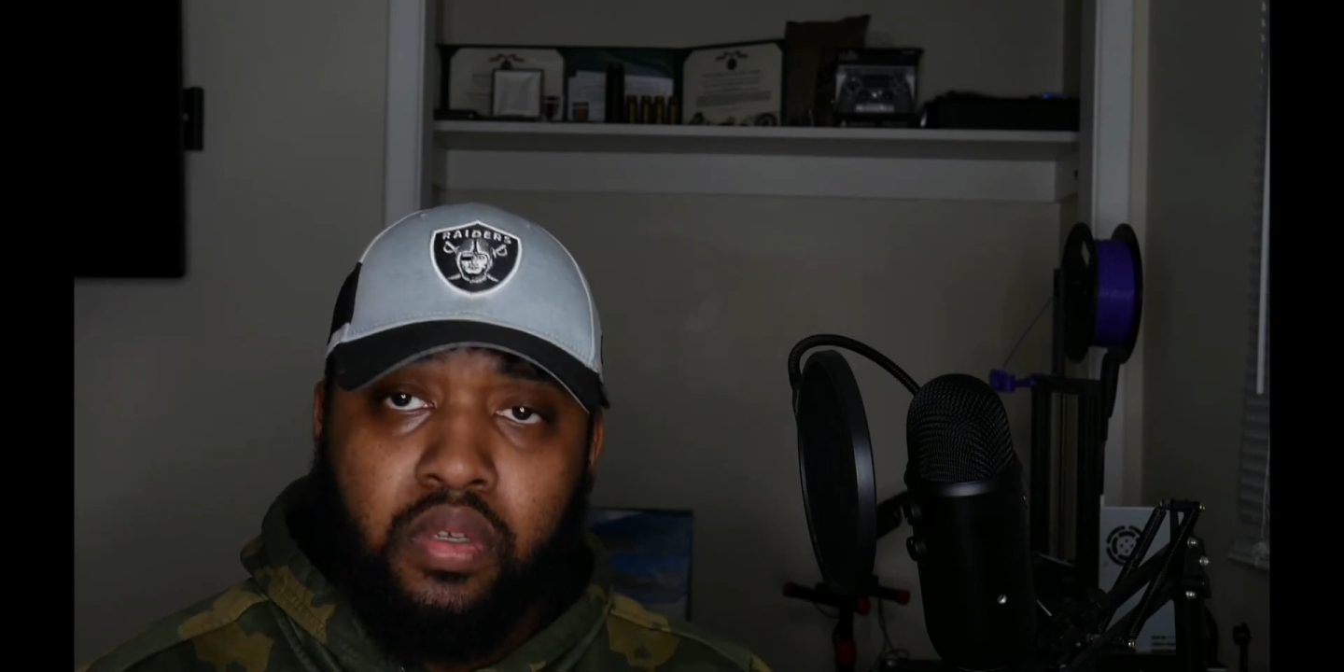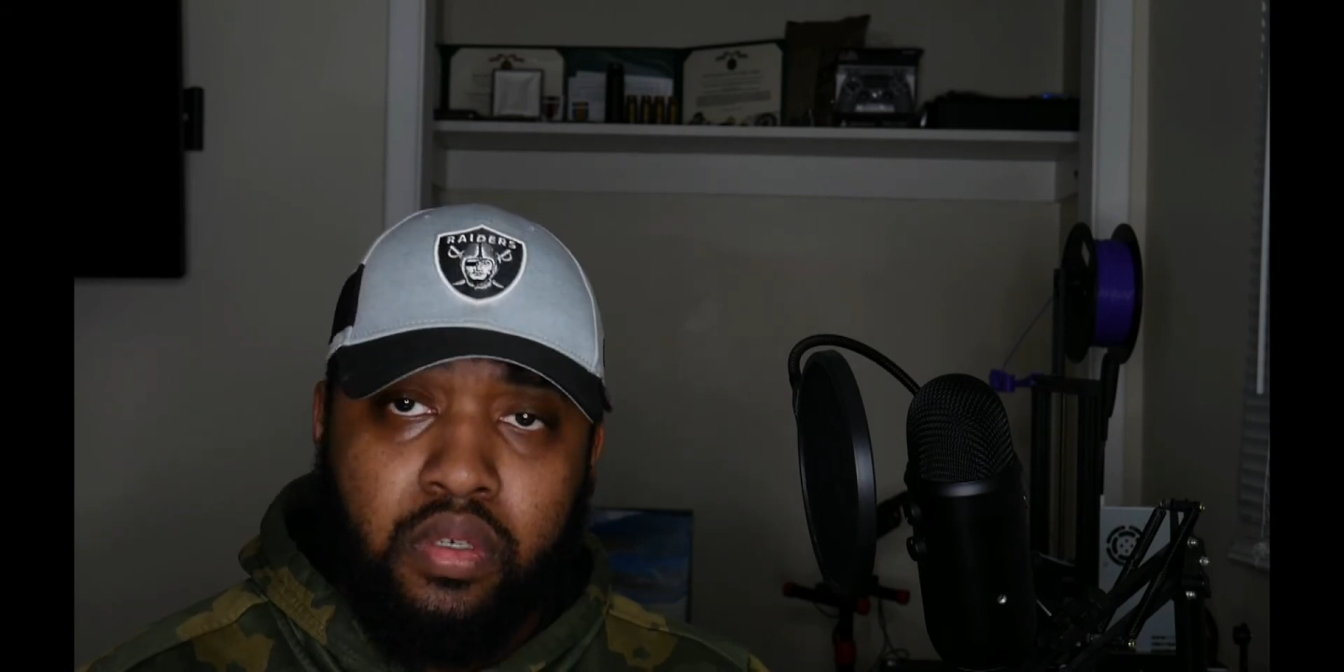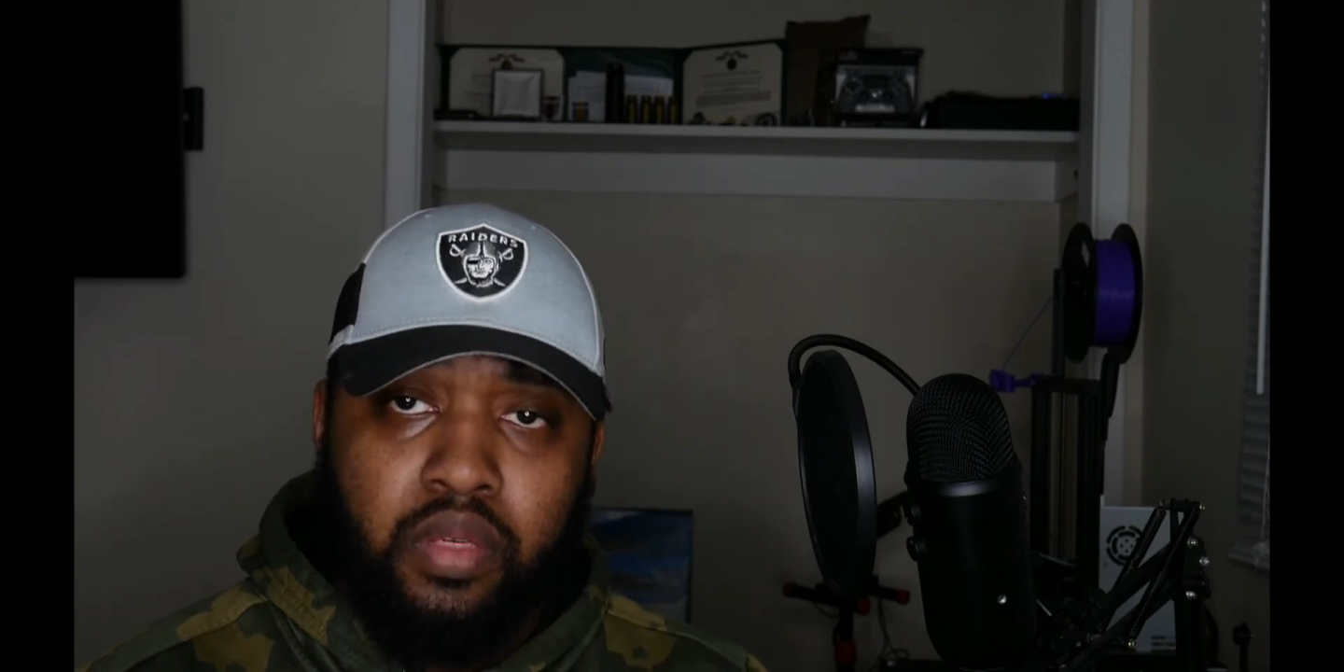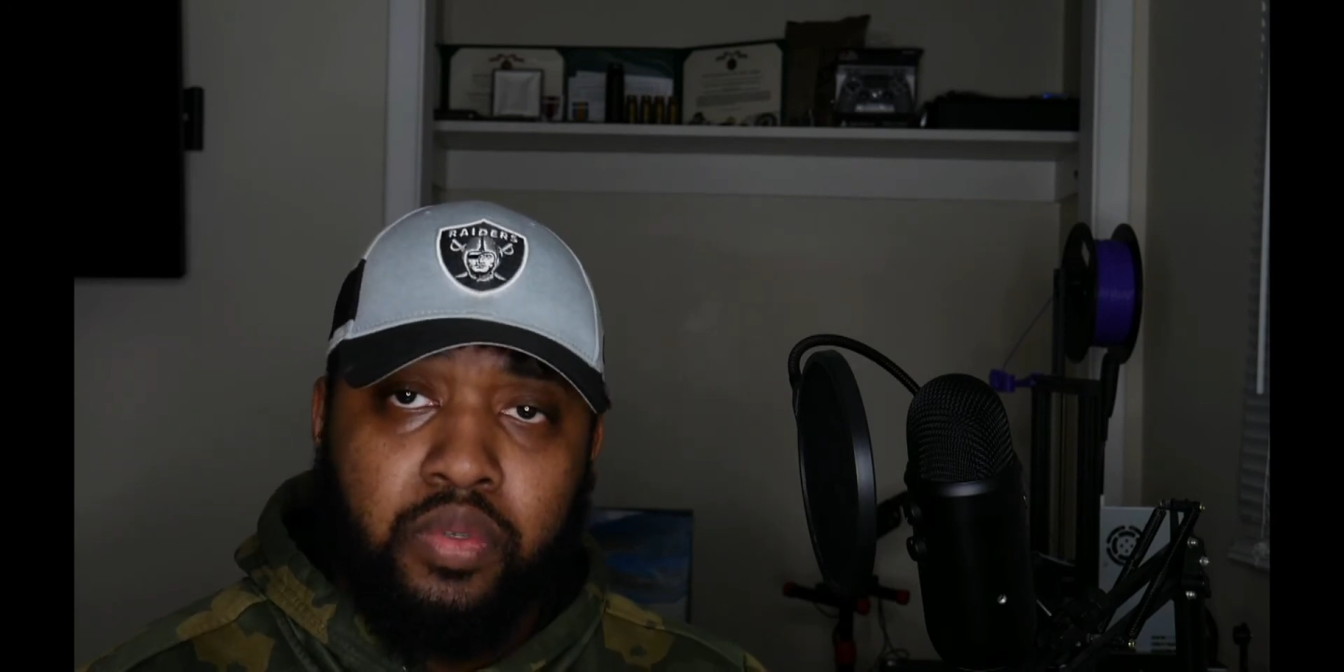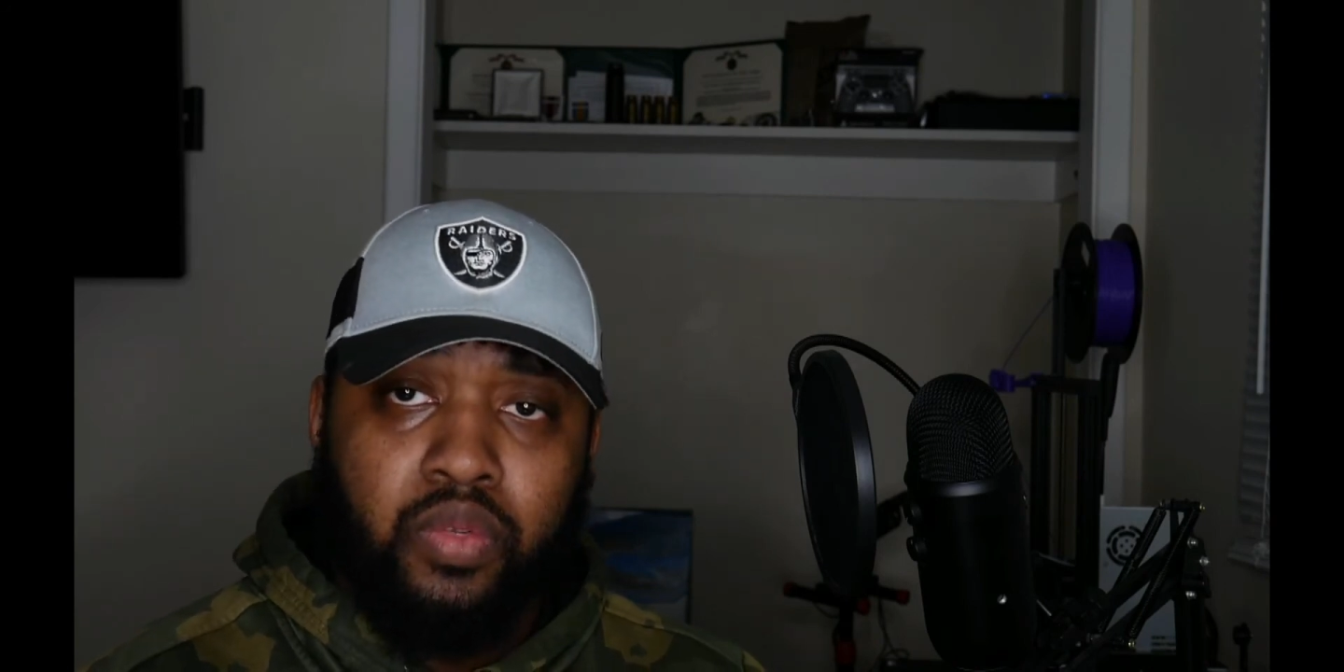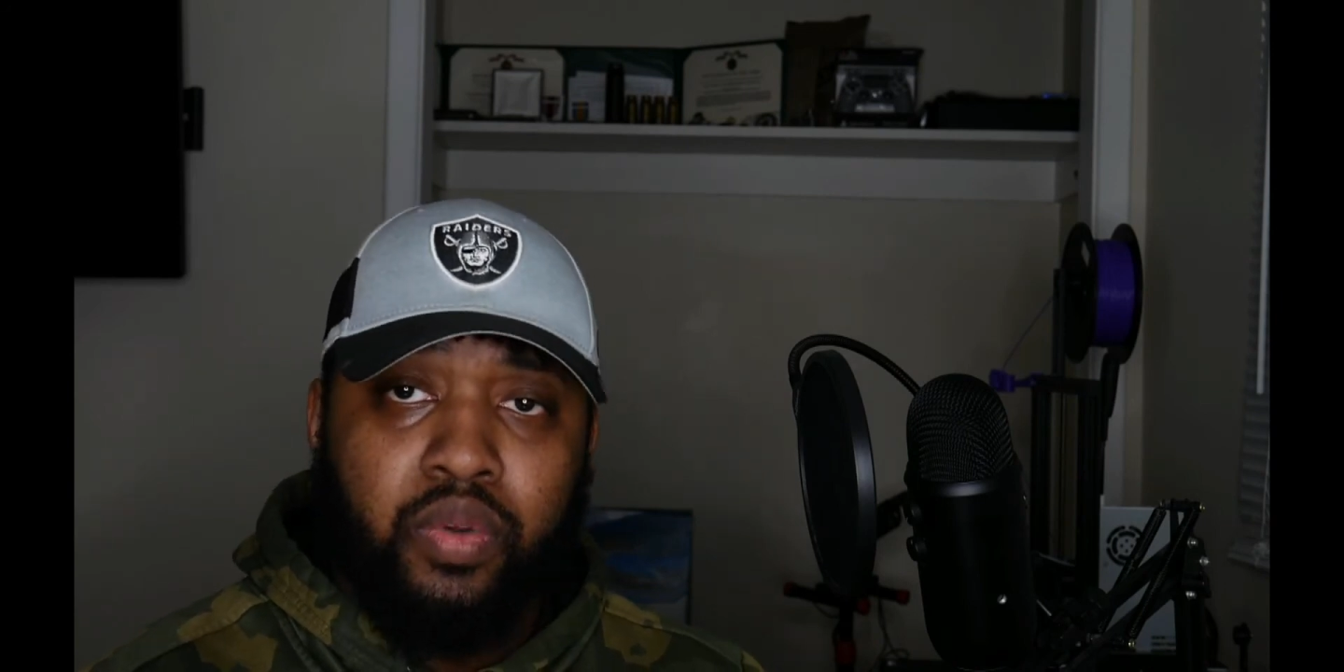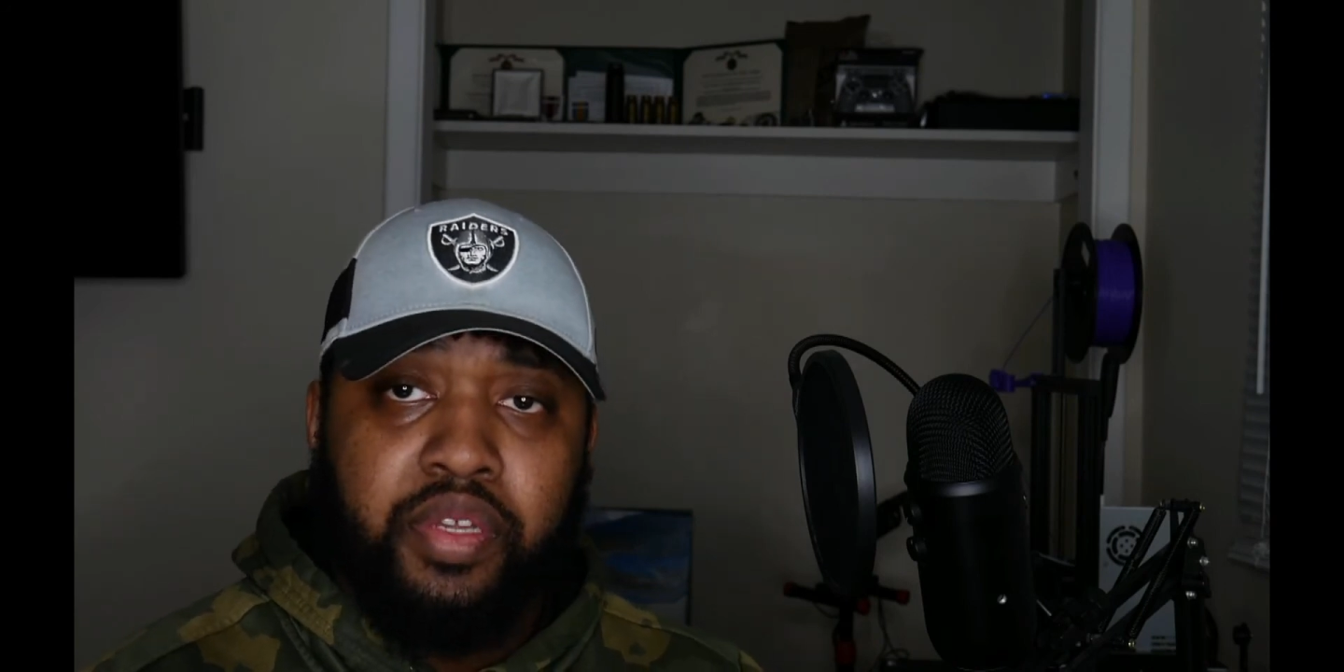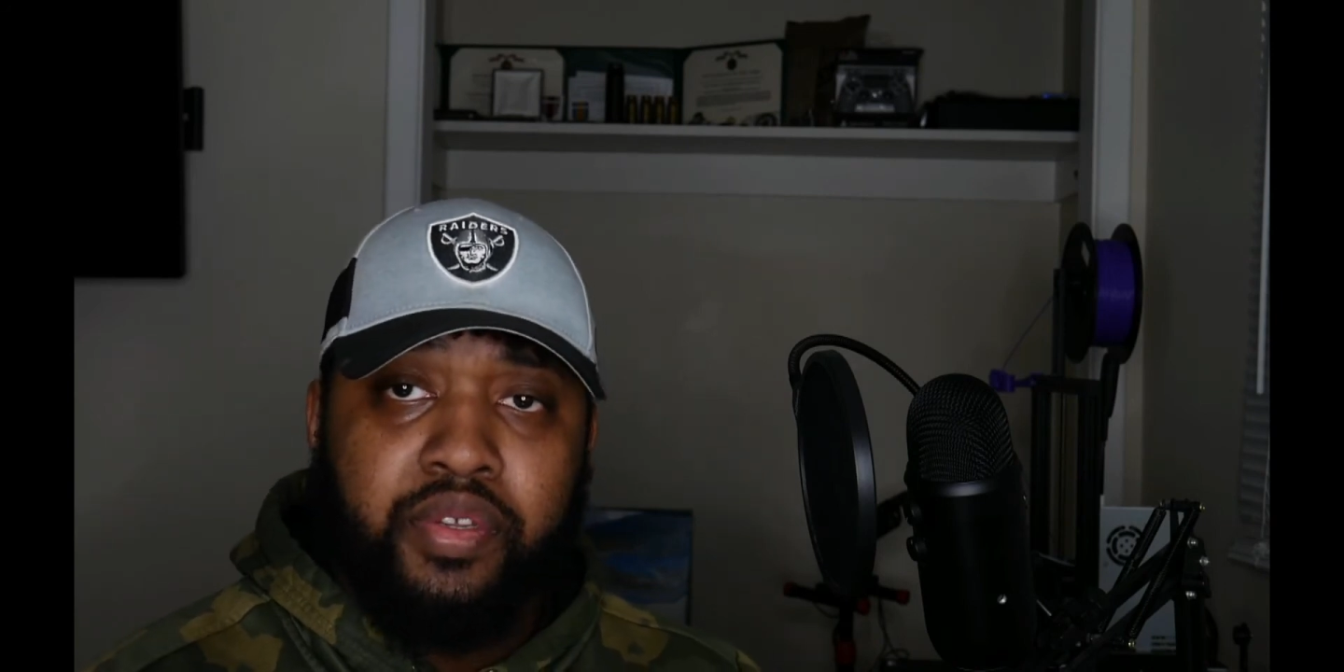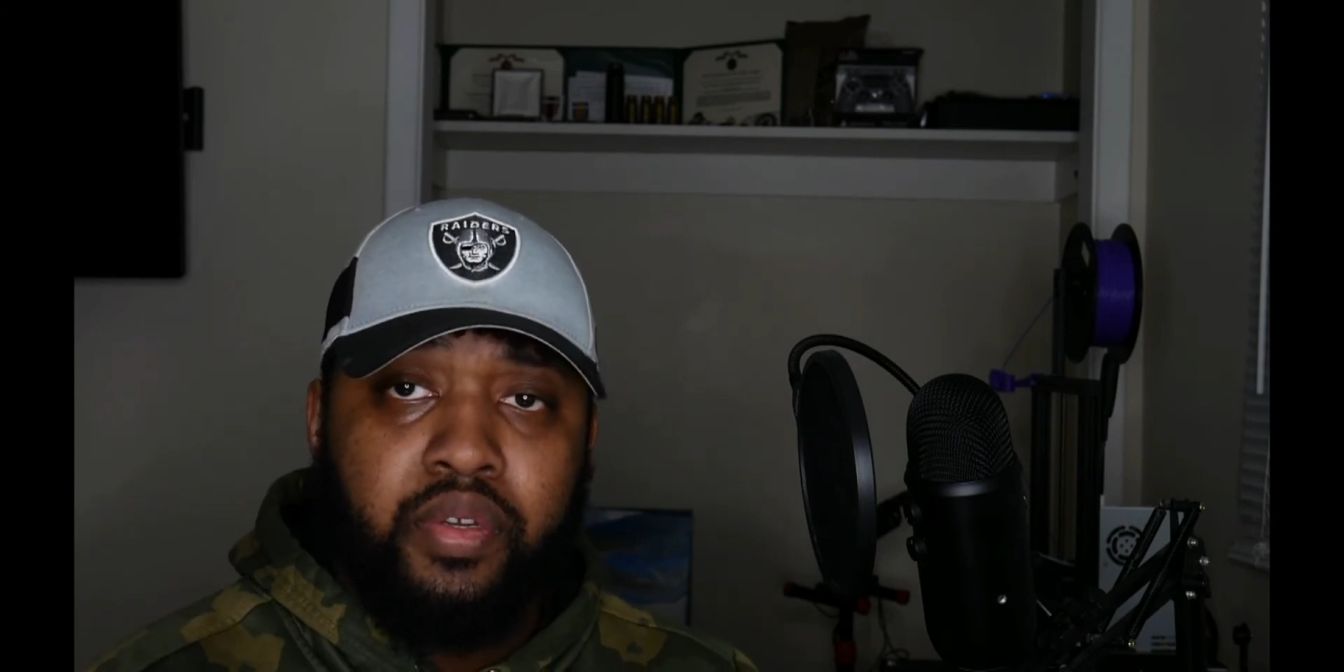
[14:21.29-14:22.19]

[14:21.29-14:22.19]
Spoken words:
she was 22